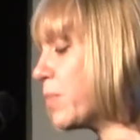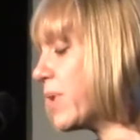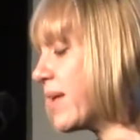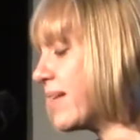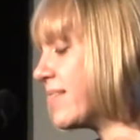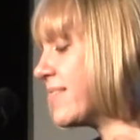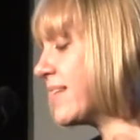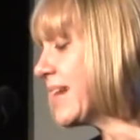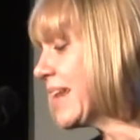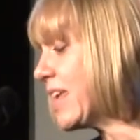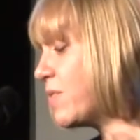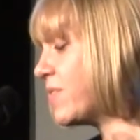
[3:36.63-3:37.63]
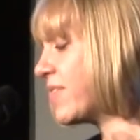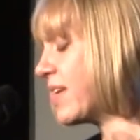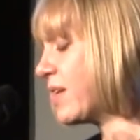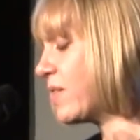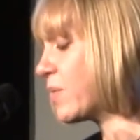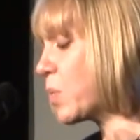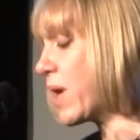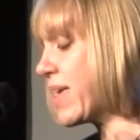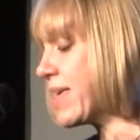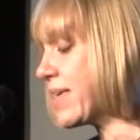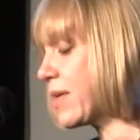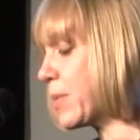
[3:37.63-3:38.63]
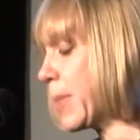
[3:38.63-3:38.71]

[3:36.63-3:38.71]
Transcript: blood leaves in its wake.